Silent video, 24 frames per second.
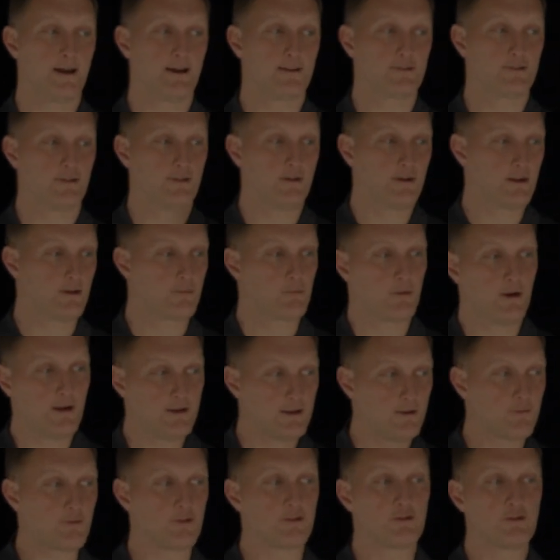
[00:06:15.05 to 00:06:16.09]
So you can run
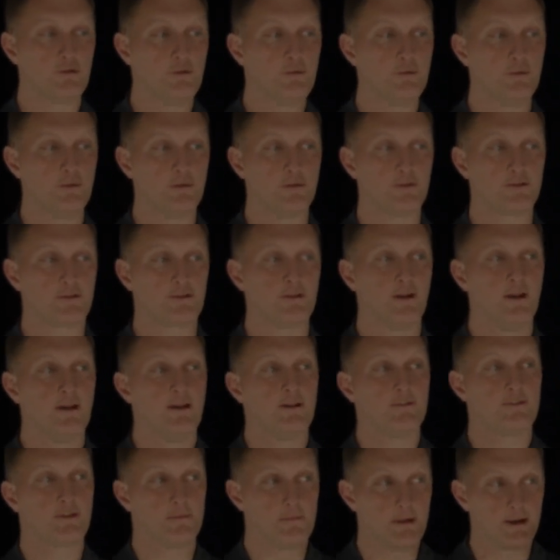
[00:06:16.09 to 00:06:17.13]
different tools
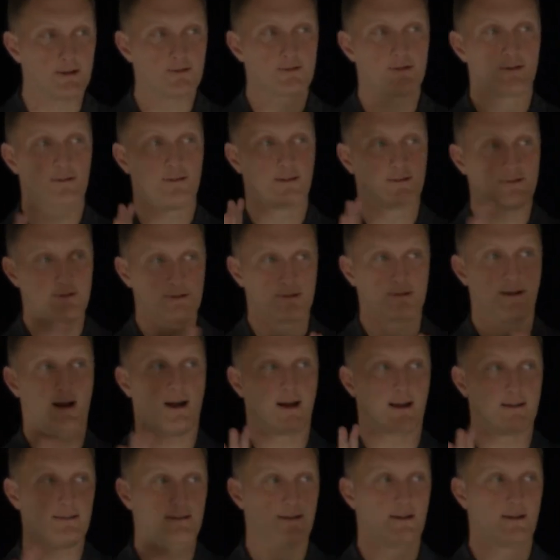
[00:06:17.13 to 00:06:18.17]
to make sure that you're
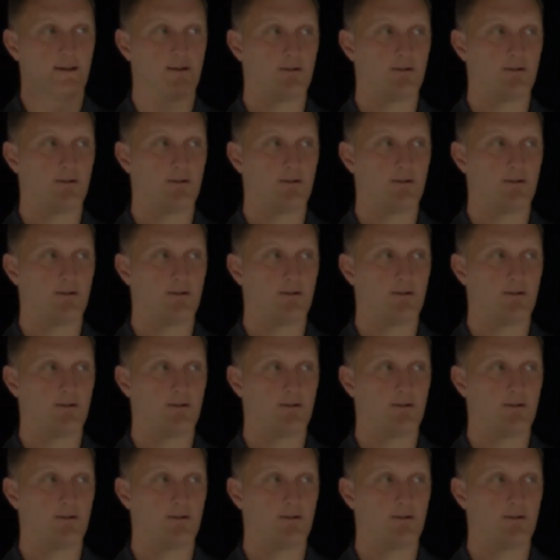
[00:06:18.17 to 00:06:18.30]
not,